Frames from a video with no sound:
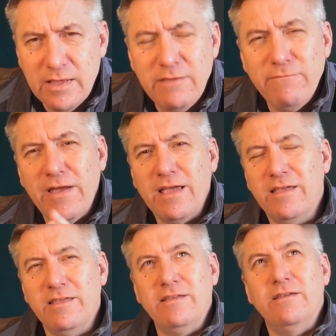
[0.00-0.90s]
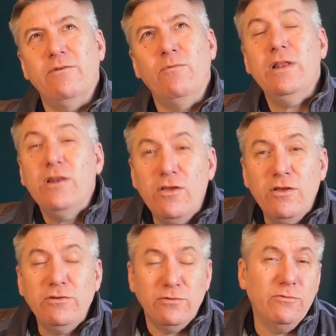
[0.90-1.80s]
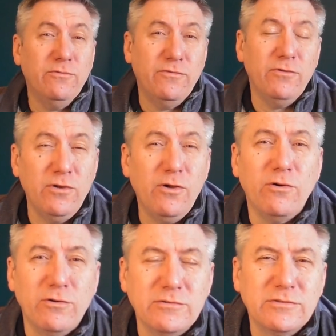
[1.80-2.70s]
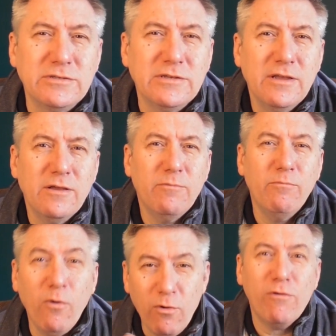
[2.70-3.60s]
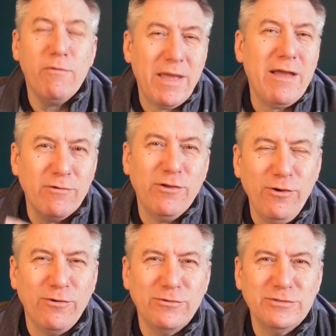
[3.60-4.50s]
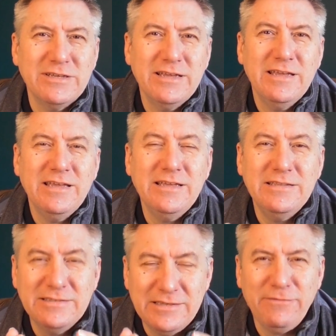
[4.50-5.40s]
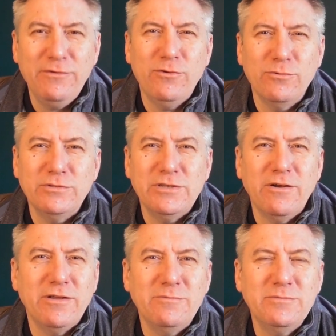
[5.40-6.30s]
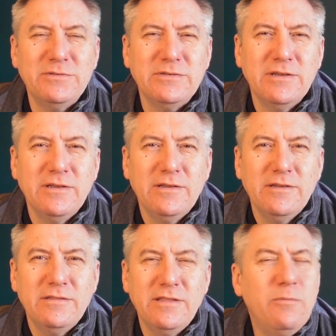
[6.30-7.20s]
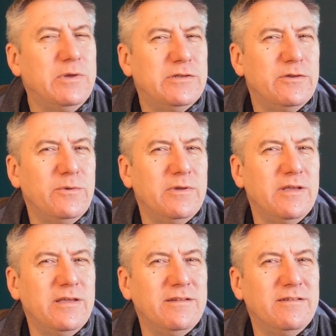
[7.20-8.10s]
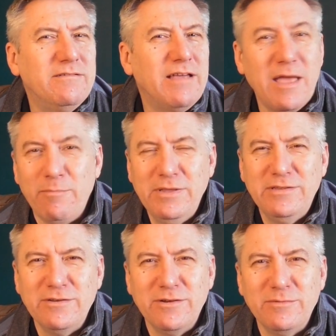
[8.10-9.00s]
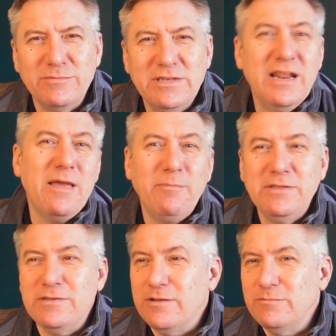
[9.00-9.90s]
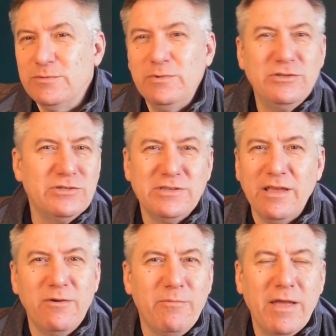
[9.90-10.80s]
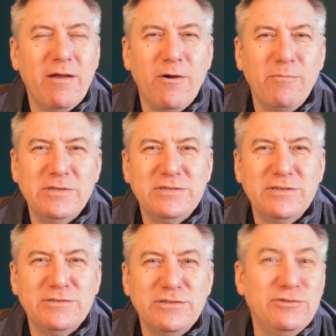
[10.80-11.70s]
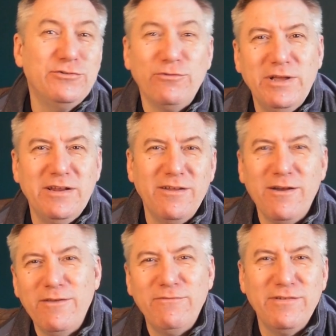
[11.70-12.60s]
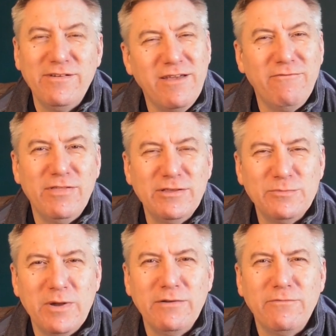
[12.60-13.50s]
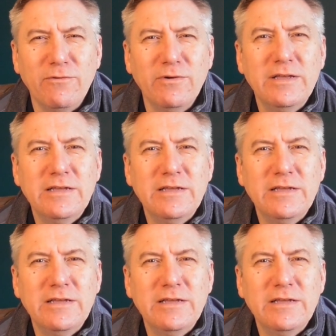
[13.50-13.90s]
In fact, we learn an awful lot more about God in difficult times than we do in happy times. In happy times, we just go about our business, enjoying life, and everything's wonderful.